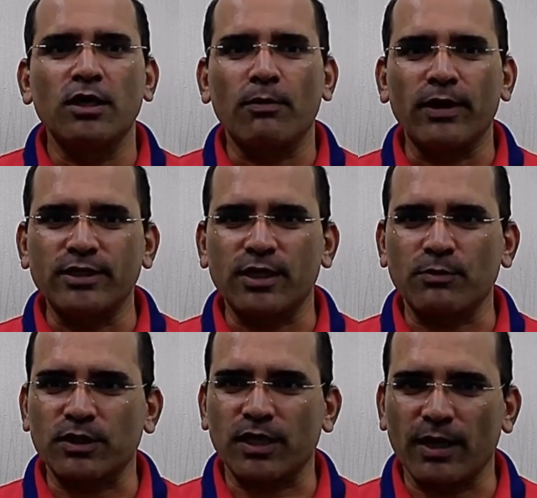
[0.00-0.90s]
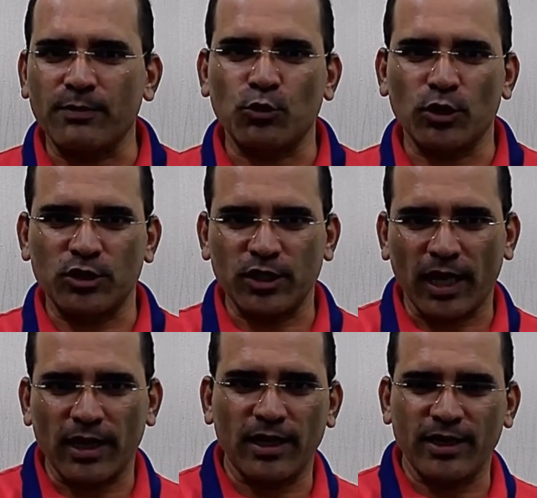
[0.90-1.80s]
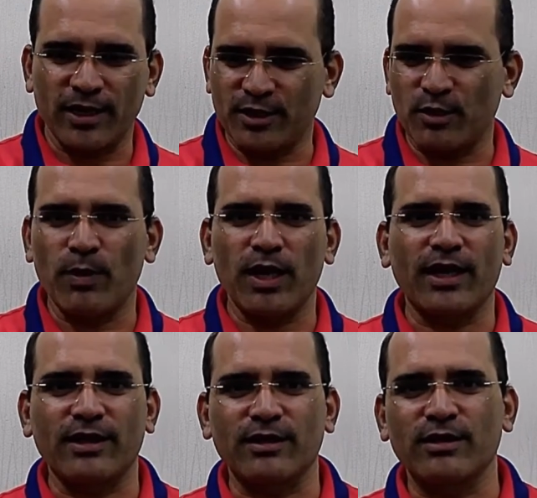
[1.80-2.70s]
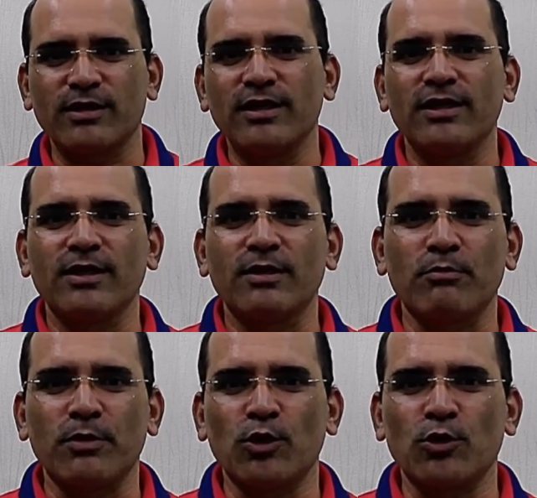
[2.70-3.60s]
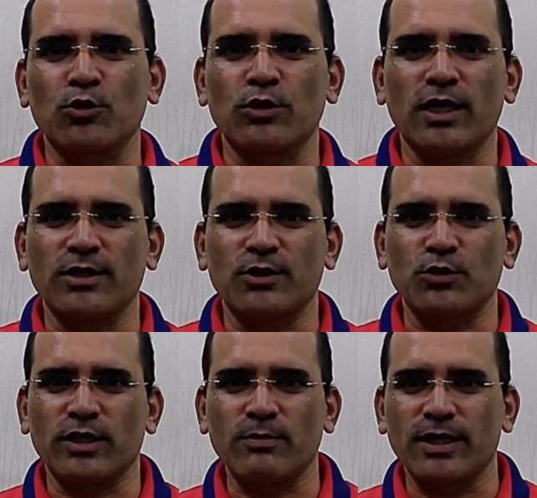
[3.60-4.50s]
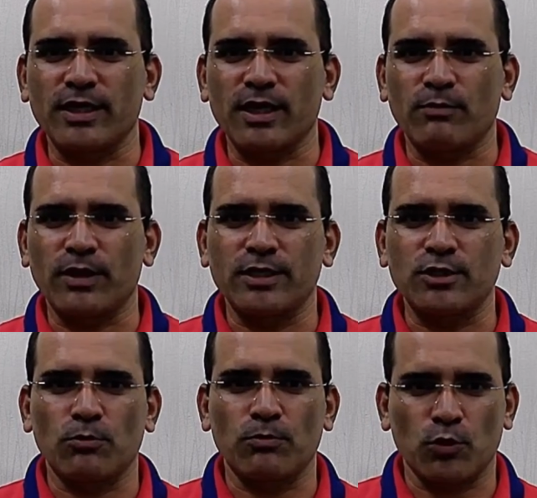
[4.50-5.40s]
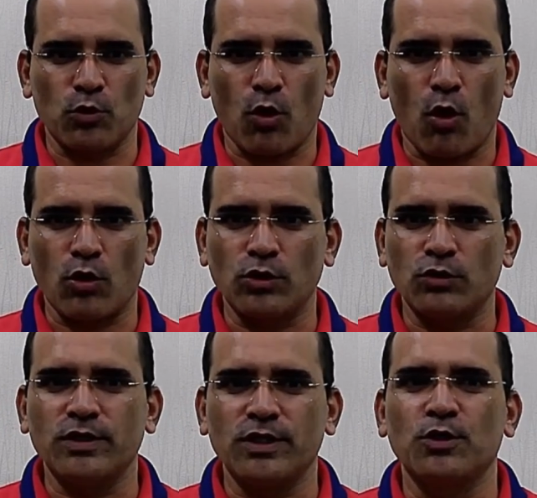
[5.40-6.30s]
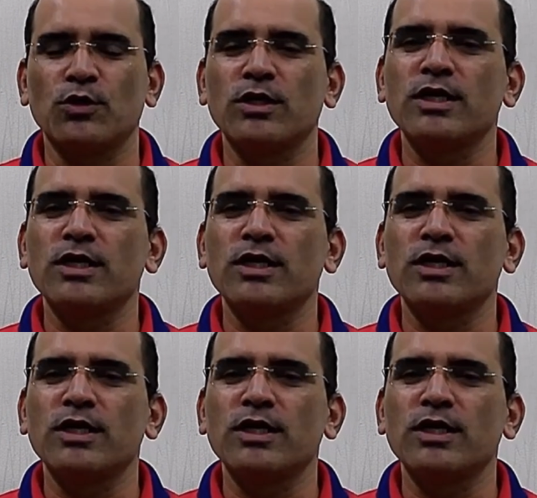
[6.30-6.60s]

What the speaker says: Please subscribe to our channel and hit the bell icon below so that you keep getting updates on Pro Audio Video.